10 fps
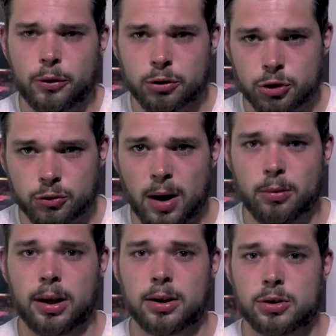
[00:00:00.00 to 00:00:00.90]
of your
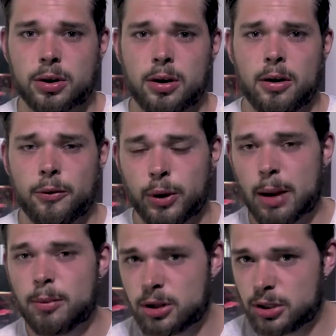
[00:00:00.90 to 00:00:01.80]
surroundings. For the
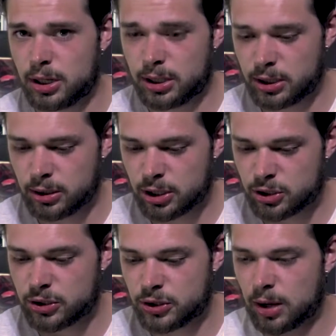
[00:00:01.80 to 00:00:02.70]
camera, it
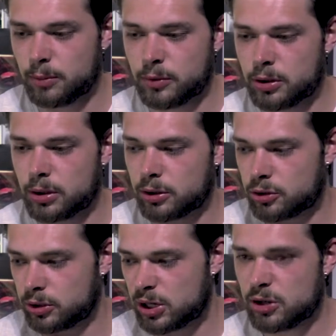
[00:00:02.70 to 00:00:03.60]
is the same. The
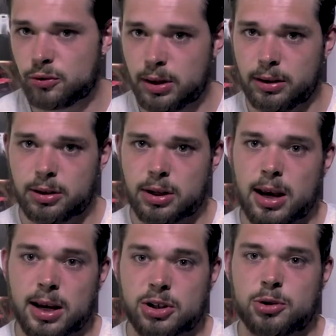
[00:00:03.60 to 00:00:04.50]
sensor
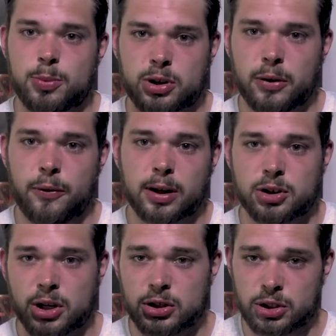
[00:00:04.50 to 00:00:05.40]
has a
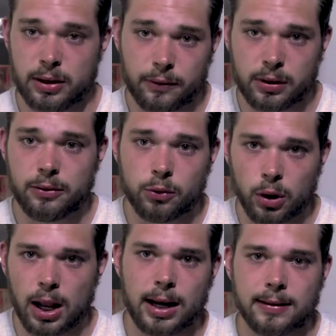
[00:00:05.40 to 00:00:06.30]
specific sensitivity to
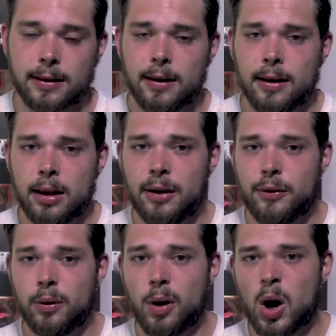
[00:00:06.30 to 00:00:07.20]
light.
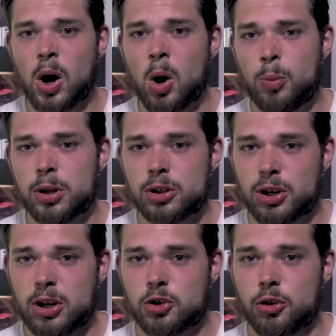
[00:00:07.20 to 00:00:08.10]
If you open the
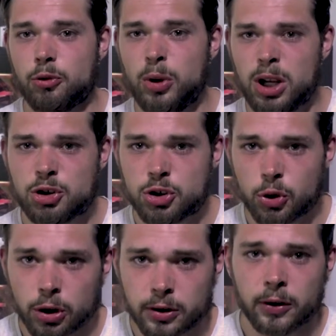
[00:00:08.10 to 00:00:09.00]
sensor really
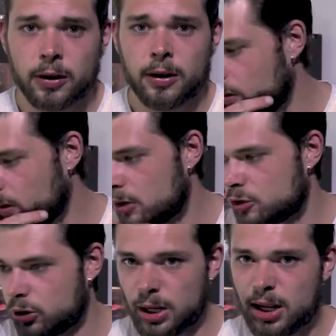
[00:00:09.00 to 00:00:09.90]
short,
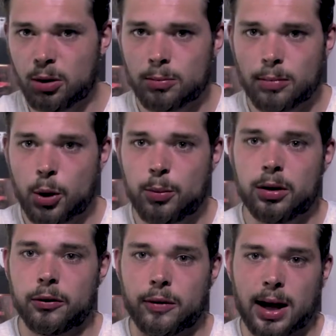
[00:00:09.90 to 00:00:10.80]
there's a little
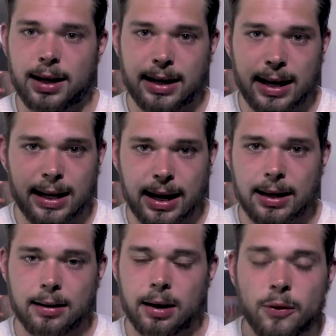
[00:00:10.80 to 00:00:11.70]
moment of light getting
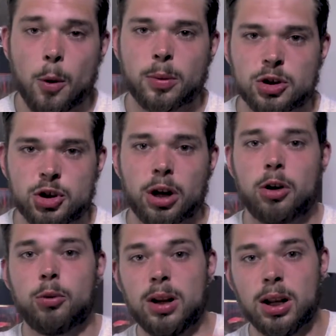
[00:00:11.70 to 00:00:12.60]
in. If you open the
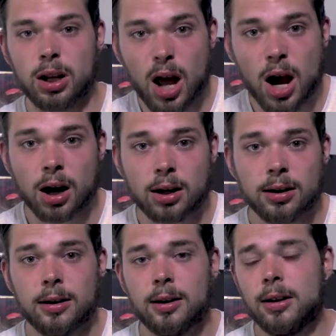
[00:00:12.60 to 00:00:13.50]
shutter really long,